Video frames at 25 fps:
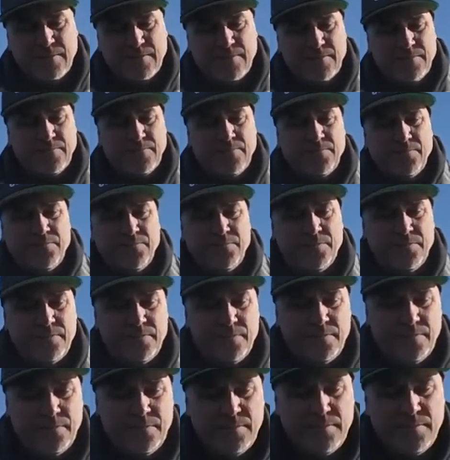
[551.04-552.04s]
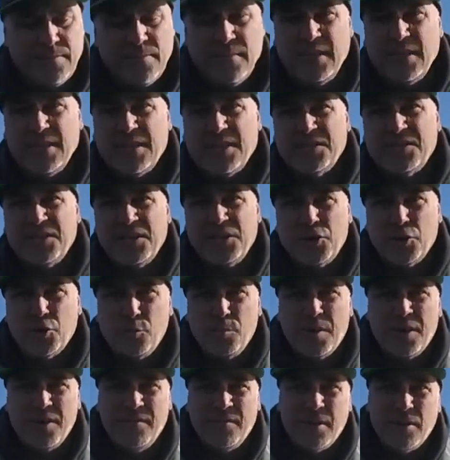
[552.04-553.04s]
It does a
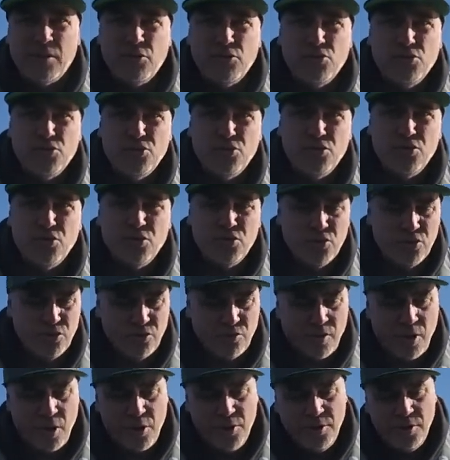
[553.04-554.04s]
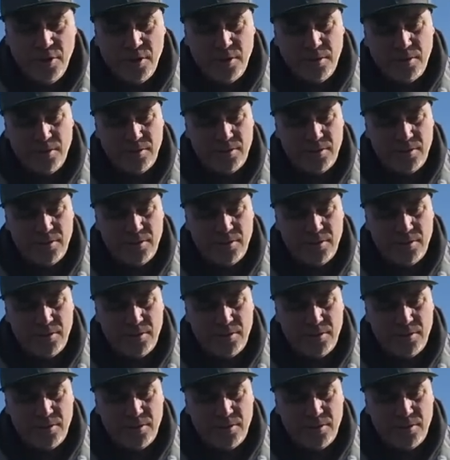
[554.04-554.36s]
little bit of a groan.